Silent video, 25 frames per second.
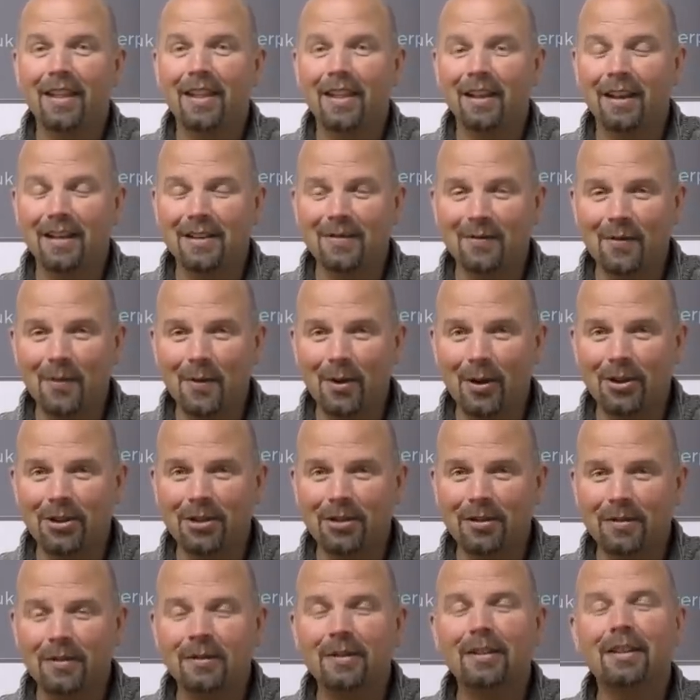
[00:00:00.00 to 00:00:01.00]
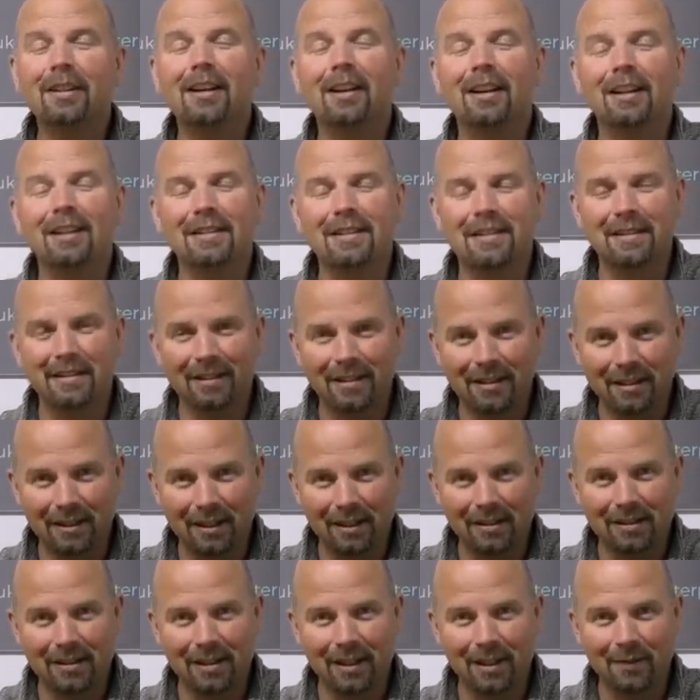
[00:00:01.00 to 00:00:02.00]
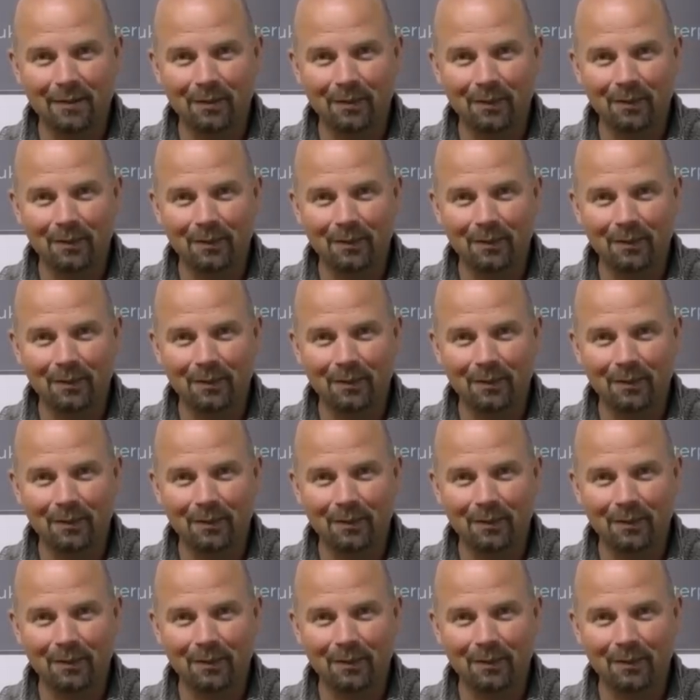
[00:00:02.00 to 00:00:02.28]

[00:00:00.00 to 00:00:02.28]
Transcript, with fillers: Thanks for watching. I'll see you next time.